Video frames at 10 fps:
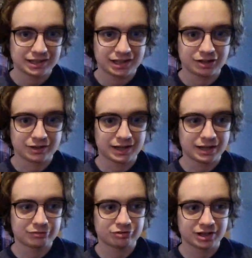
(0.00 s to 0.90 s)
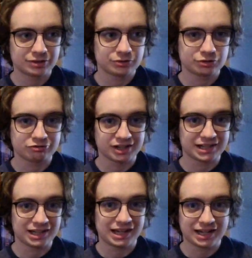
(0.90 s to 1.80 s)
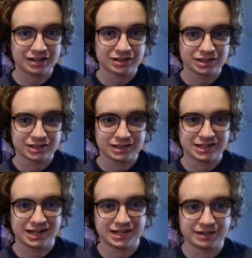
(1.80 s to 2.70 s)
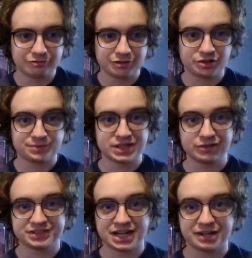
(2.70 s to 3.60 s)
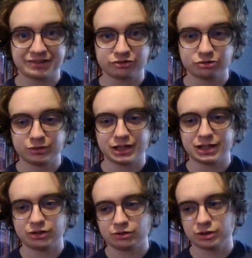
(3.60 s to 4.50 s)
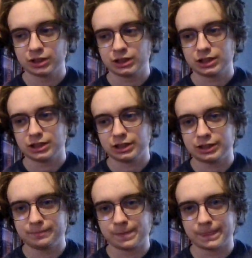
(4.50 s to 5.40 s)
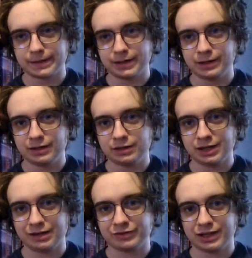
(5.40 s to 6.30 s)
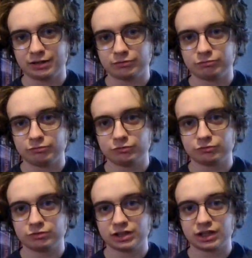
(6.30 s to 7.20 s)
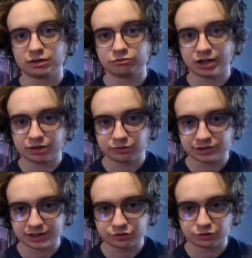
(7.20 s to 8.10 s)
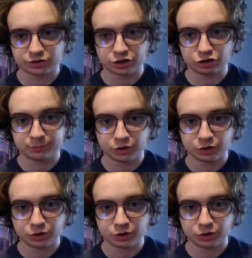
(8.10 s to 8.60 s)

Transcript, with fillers: You know, a lot of writers who write a lot kind of wear themselves out after a while. Um, and then you have like really good writers like Georgia R.